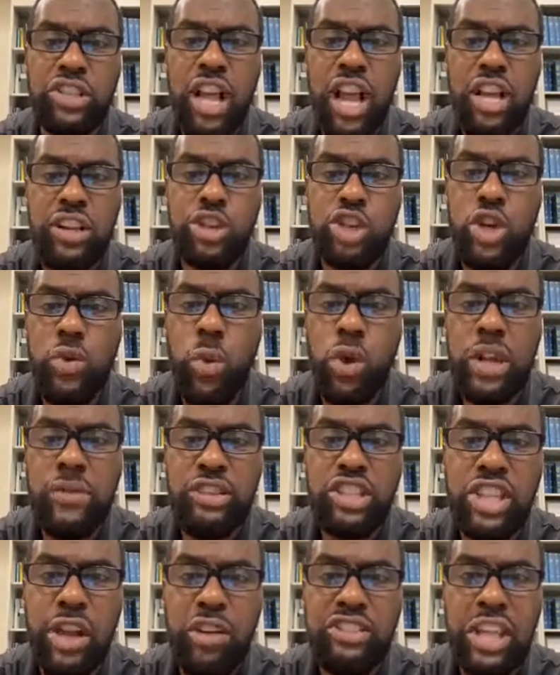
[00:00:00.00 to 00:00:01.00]
because you won't even
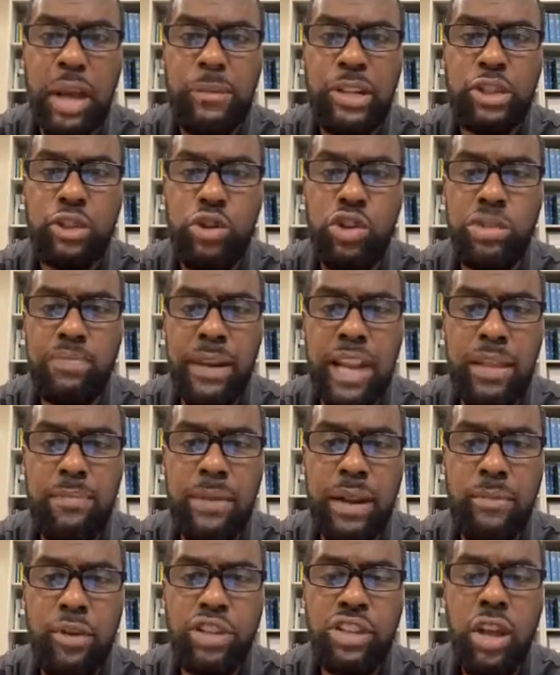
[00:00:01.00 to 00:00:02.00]
tell us how many dues-paying
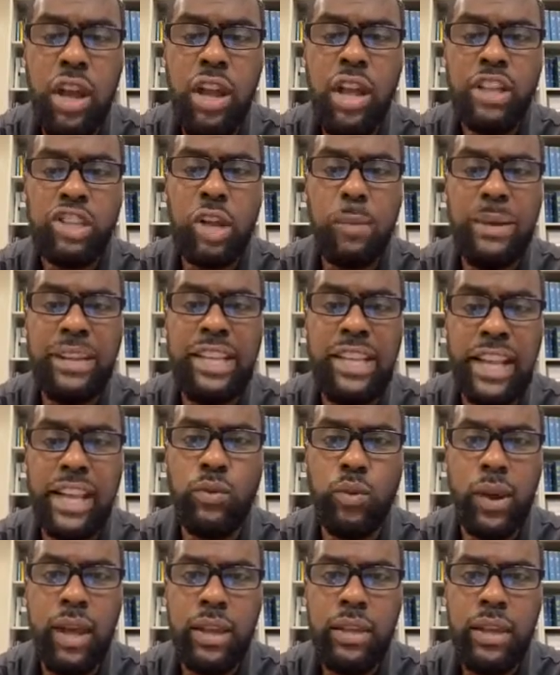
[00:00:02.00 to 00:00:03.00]
members to begin
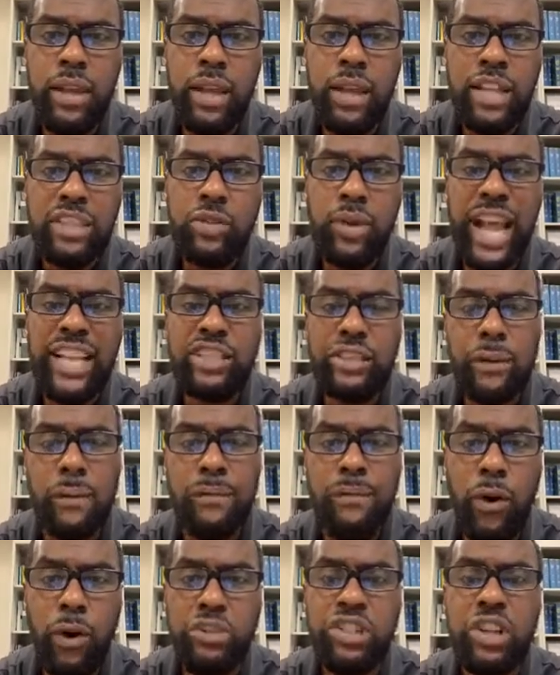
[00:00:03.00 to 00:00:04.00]
with. So that's the
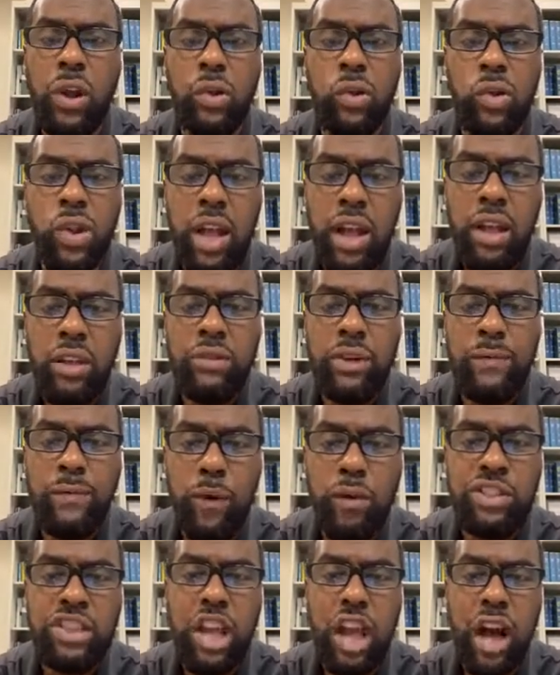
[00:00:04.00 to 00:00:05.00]

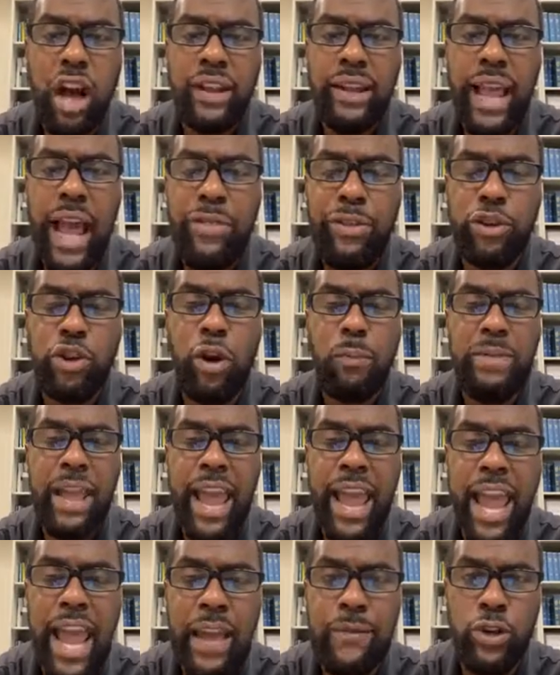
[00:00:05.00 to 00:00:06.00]
first unethical
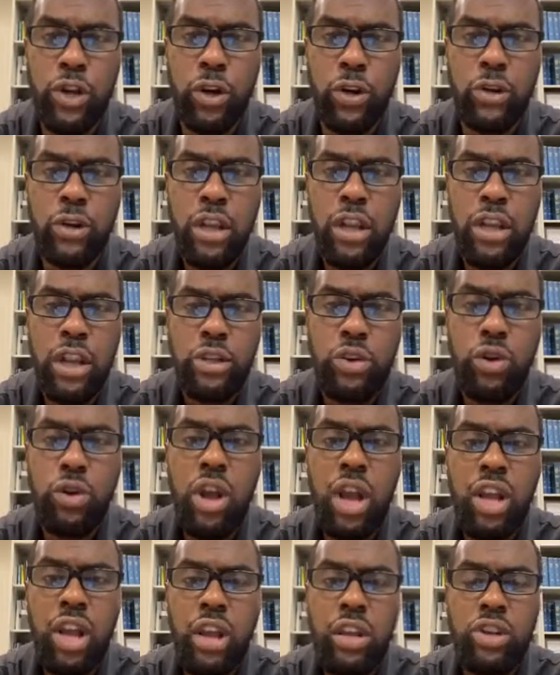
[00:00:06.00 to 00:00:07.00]
behavior, your
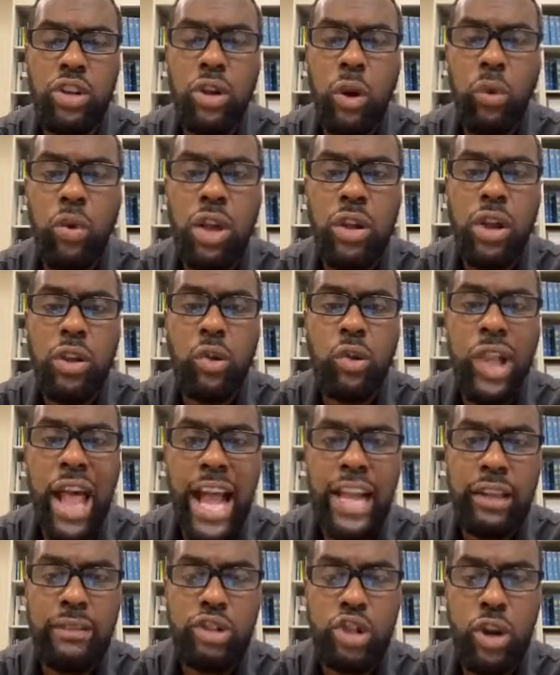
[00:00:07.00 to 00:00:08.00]

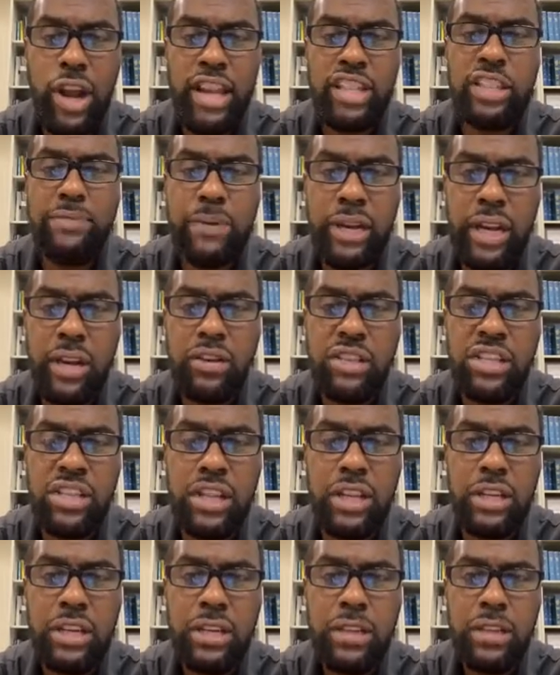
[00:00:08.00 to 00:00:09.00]
lack of
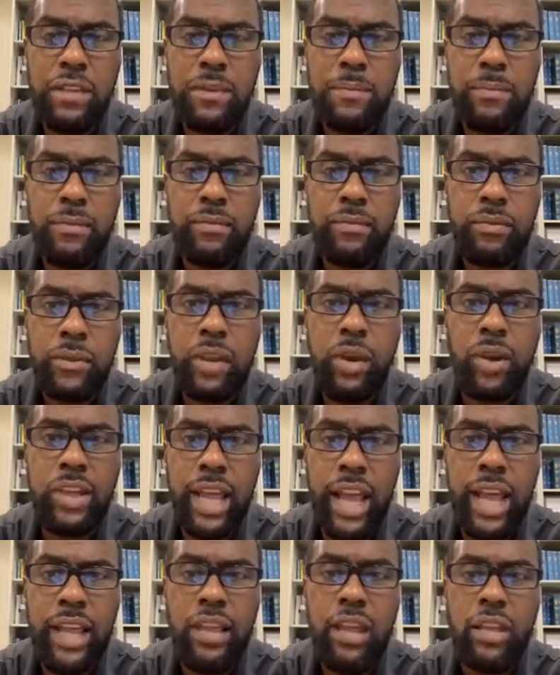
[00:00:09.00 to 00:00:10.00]
transparency.
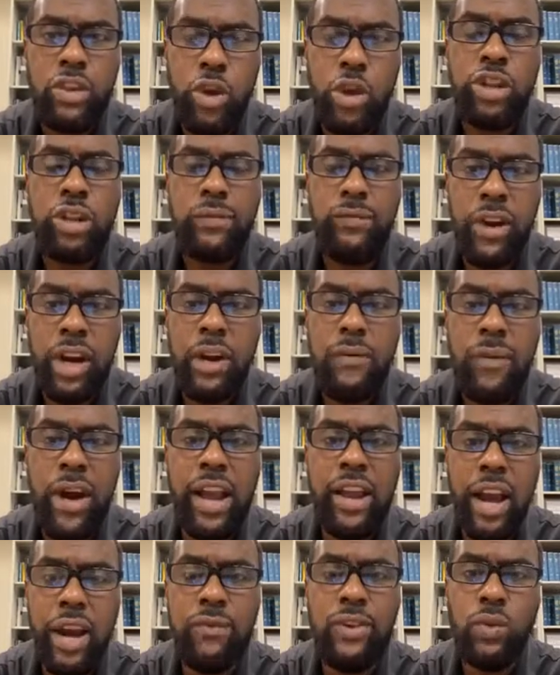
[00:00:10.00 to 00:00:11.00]
Okay? You're going to verify
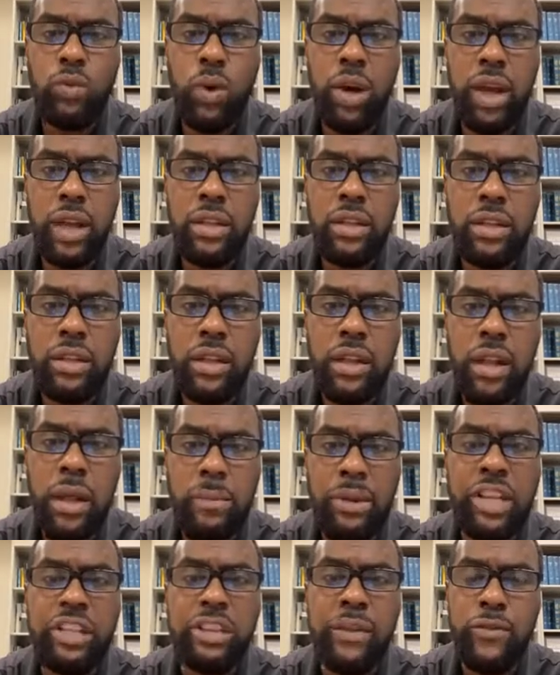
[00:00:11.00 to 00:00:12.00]
everyone
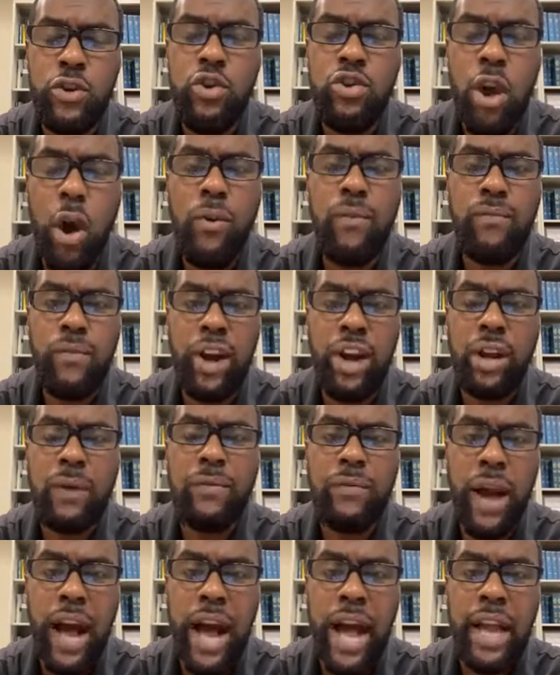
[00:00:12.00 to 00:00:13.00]
because if you don't
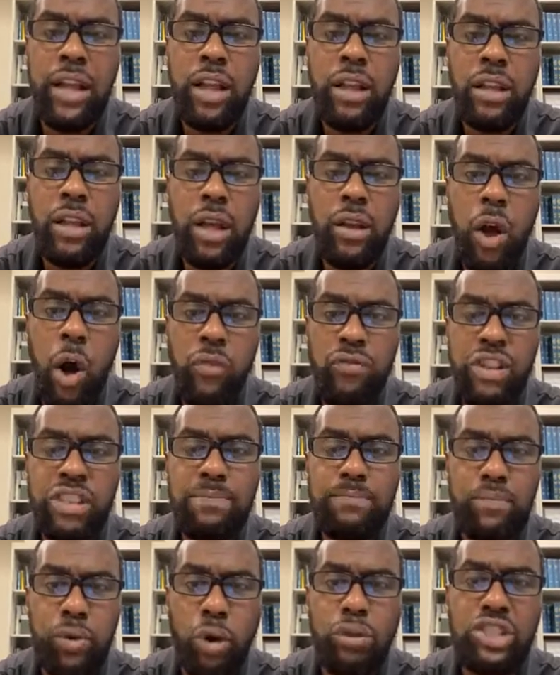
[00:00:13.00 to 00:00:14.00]
verify on this
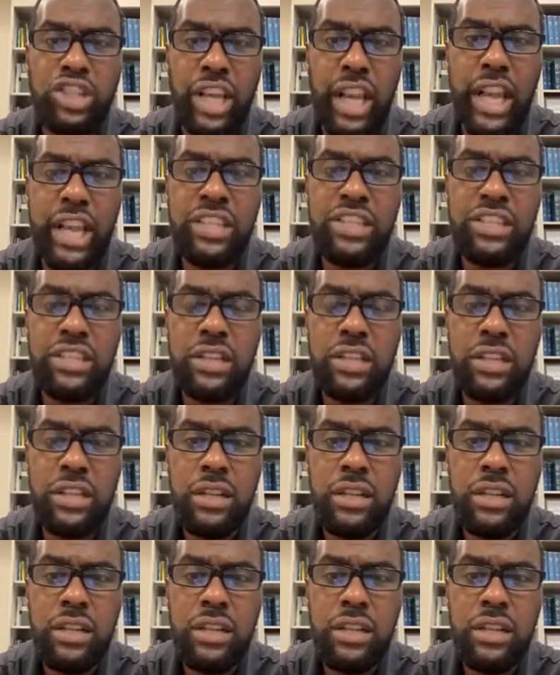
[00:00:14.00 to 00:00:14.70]
protest,